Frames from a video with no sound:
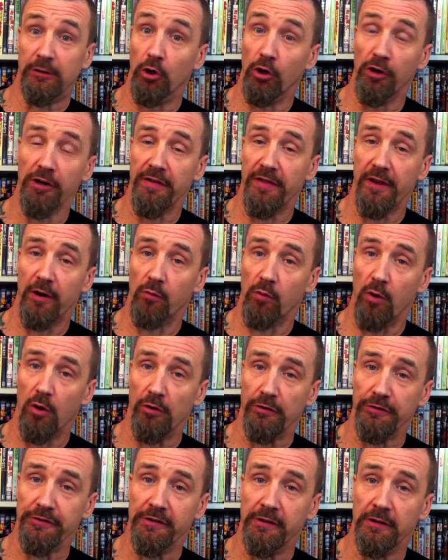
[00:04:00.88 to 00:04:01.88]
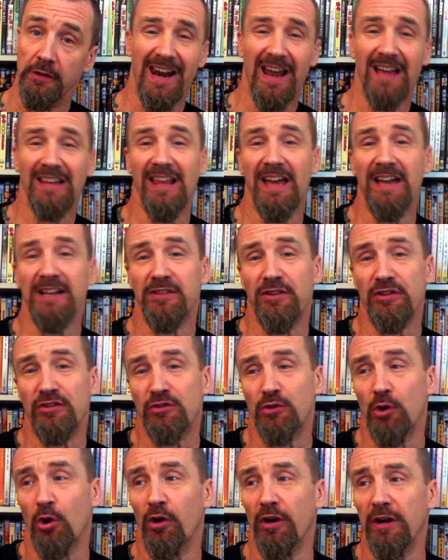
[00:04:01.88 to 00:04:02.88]
good in their roles, and I like the
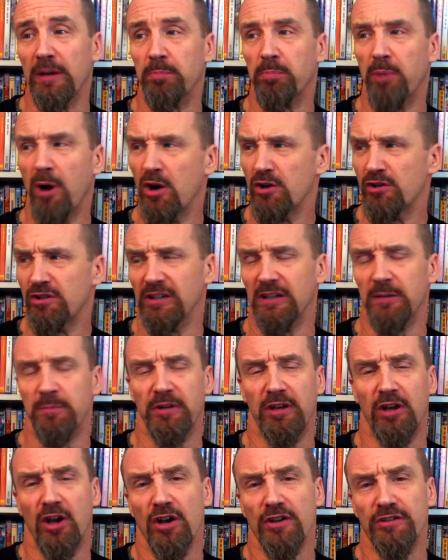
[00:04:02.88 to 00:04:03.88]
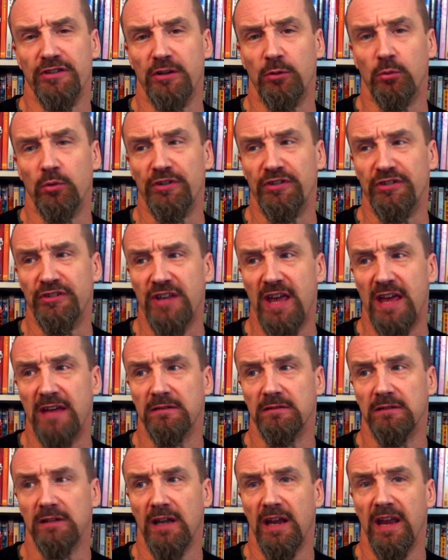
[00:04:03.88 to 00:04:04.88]
story partially because it was
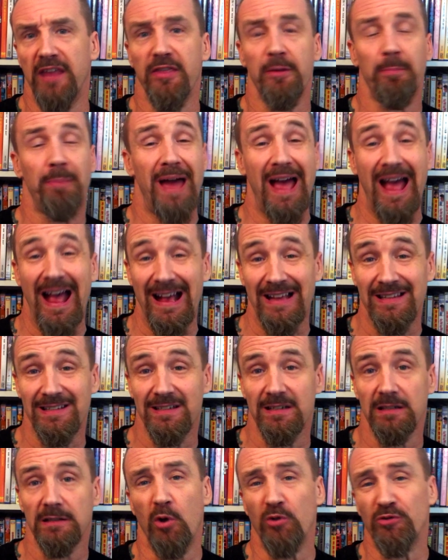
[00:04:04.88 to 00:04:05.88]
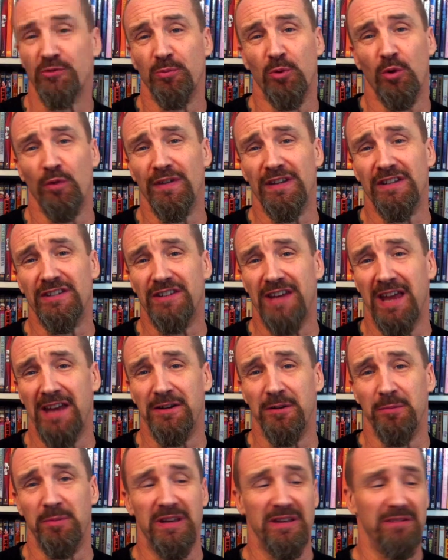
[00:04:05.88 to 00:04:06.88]
set in the past. Most movies
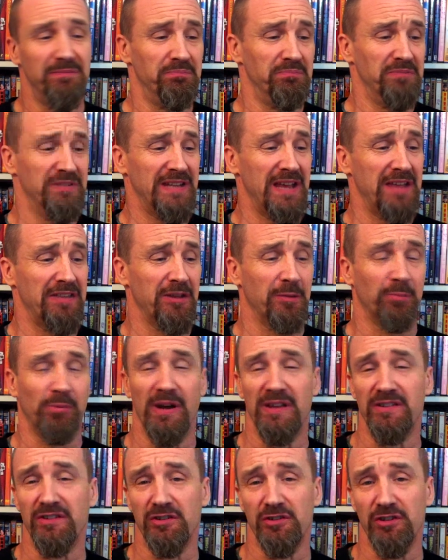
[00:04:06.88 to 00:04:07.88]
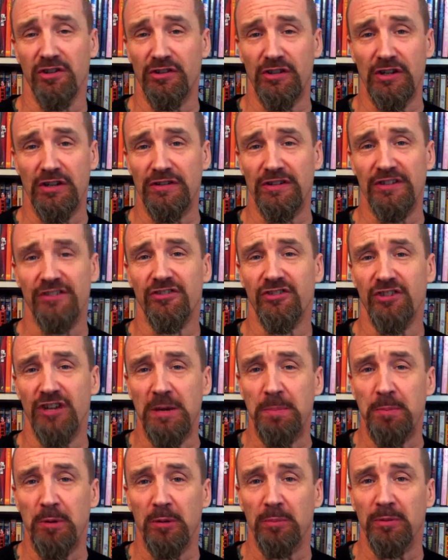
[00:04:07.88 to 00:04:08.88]
tend to be set in the present just because it's
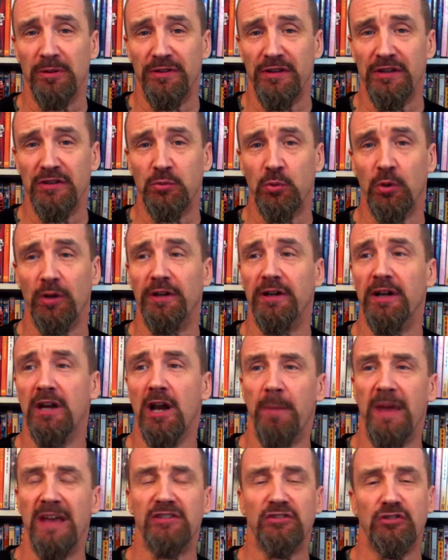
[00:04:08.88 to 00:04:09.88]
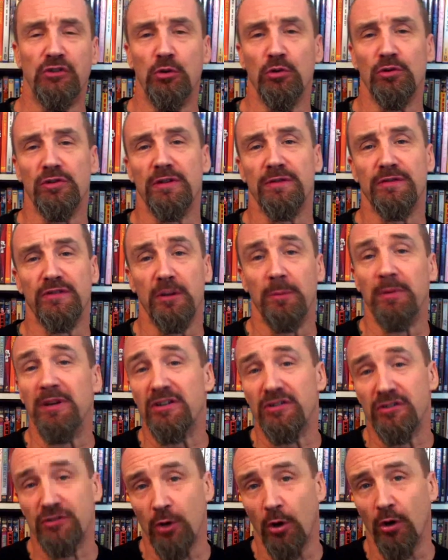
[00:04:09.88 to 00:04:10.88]
cheaper, but this one makes use of some
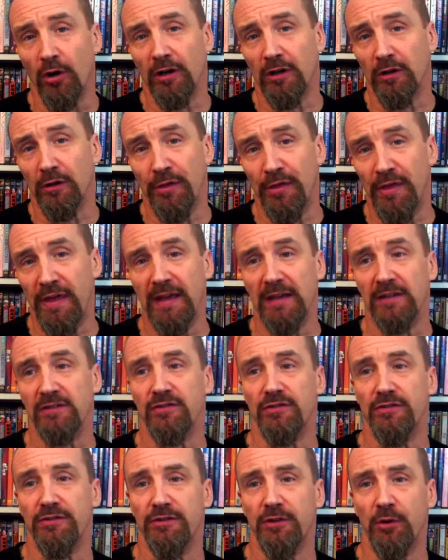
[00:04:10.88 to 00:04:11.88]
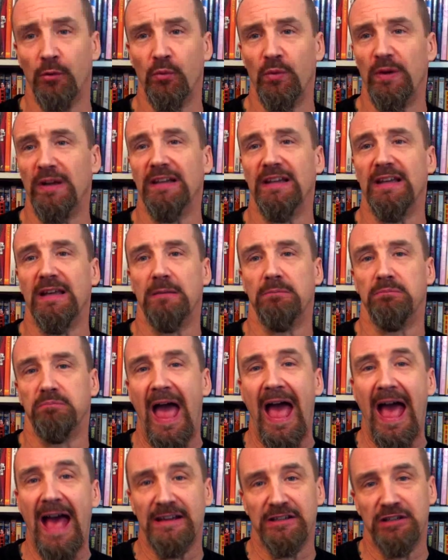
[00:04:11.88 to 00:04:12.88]
historical things to really
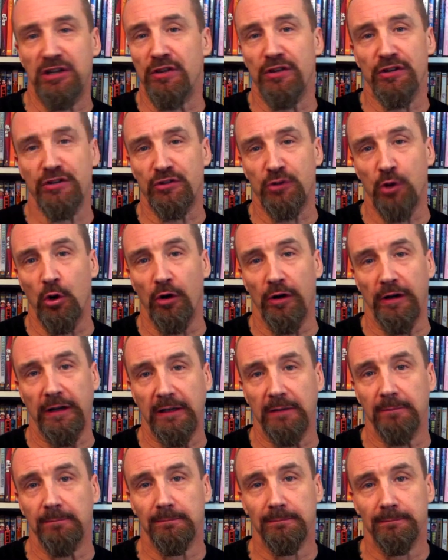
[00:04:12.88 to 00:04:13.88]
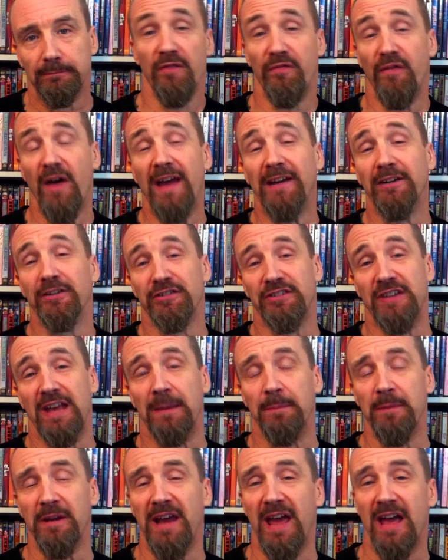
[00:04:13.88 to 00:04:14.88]
add to the story. The final
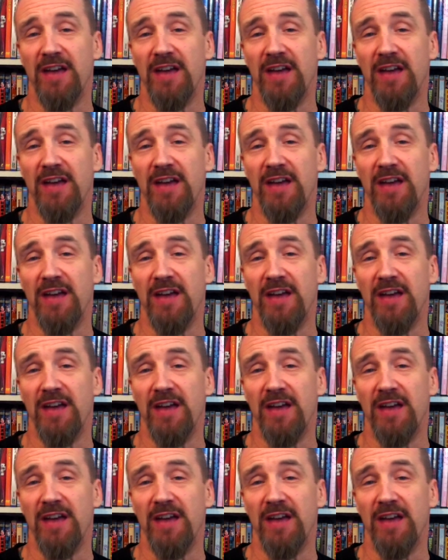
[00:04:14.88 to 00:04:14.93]
segment